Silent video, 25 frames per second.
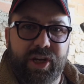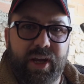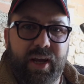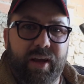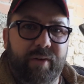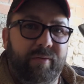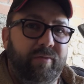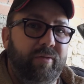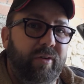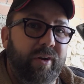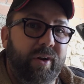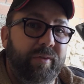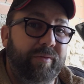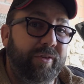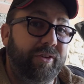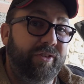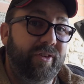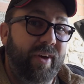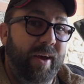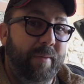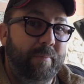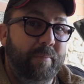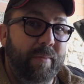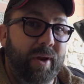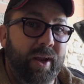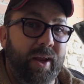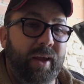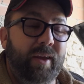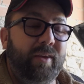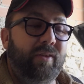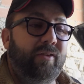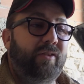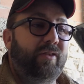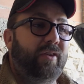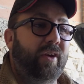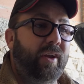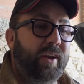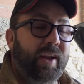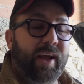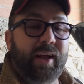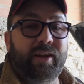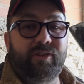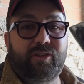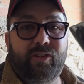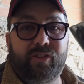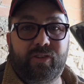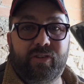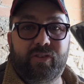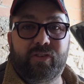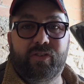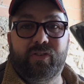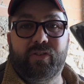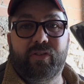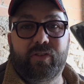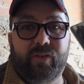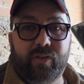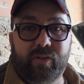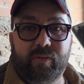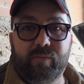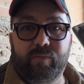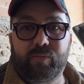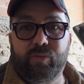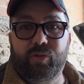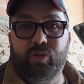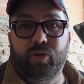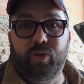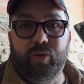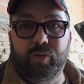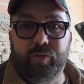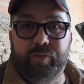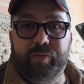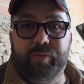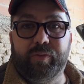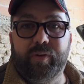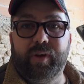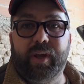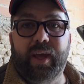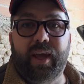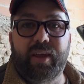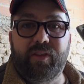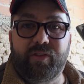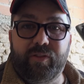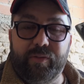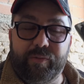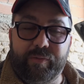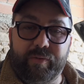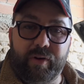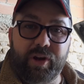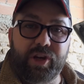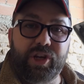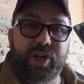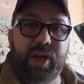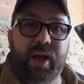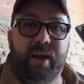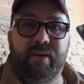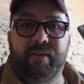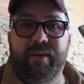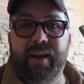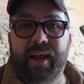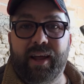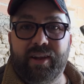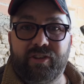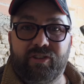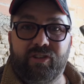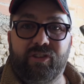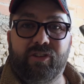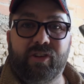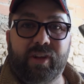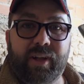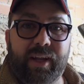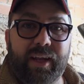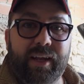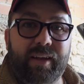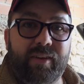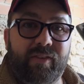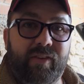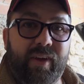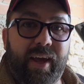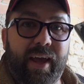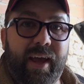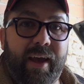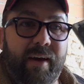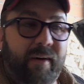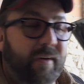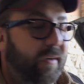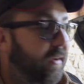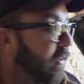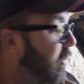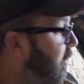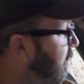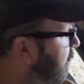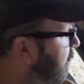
air for another 10 minutes, and that just sort of gets the fresh air and that just cleans it out.